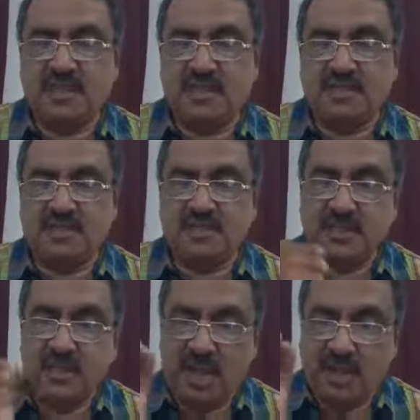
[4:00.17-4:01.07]
because
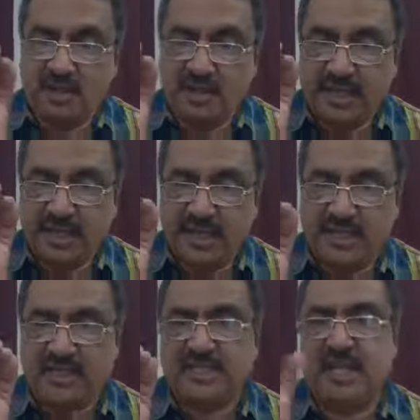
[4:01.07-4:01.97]
in order to
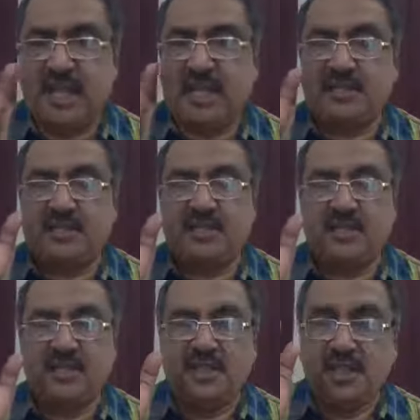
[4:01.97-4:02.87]
create a charge,
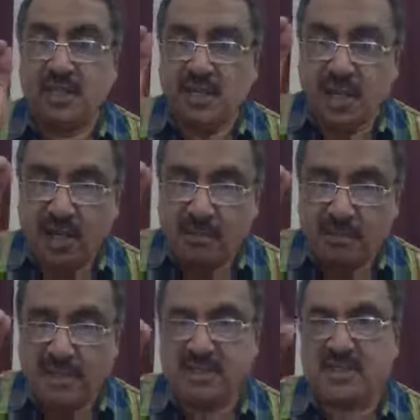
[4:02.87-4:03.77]

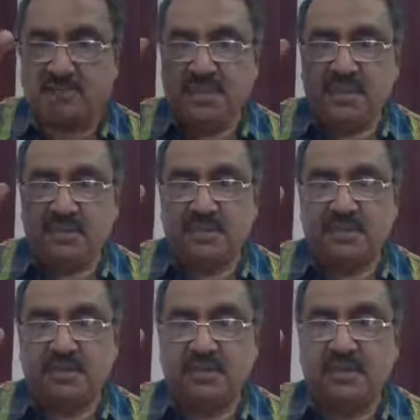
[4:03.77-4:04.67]
document is the
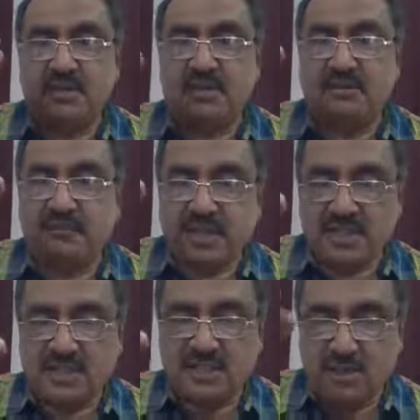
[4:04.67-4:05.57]
base. So
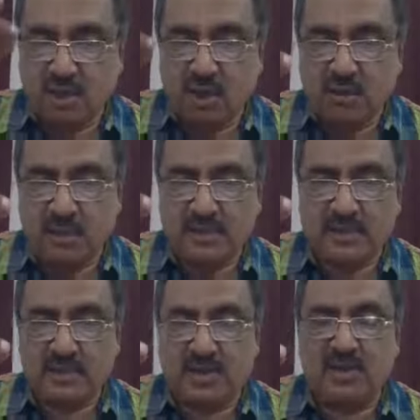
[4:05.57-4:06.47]
first the
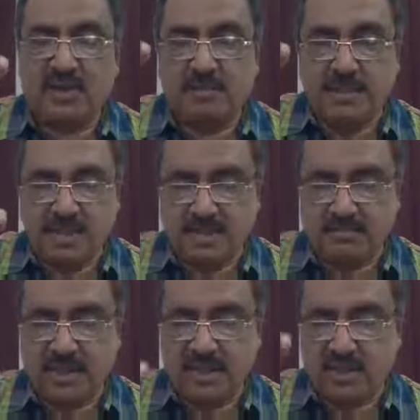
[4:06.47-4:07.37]
documents are the base
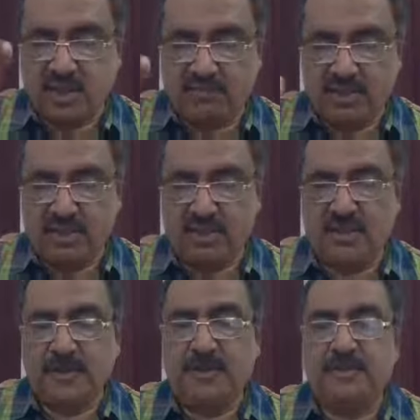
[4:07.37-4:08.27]
based on which